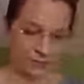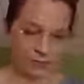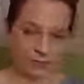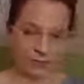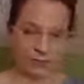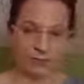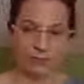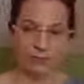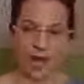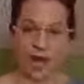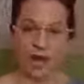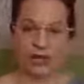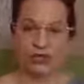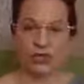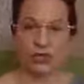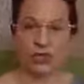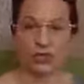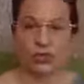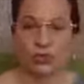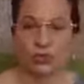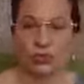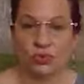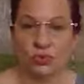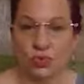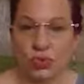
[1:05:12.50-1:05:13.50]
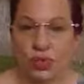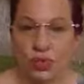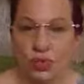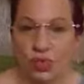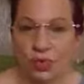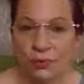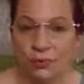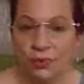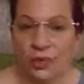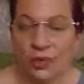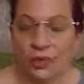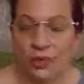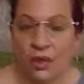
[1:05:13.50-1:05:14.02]
the passion. I was reading
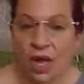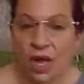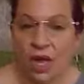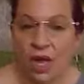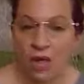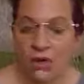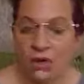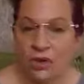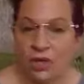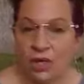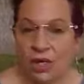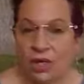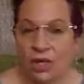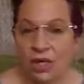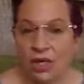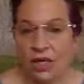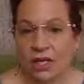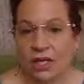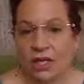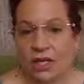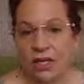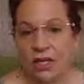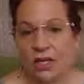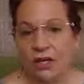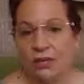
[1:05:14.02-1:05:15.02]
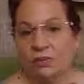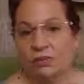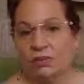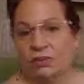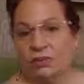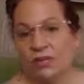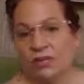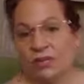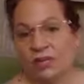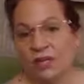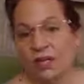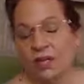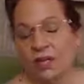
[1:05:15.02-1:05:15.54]
about how he
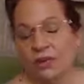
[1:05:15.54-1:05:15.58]
comes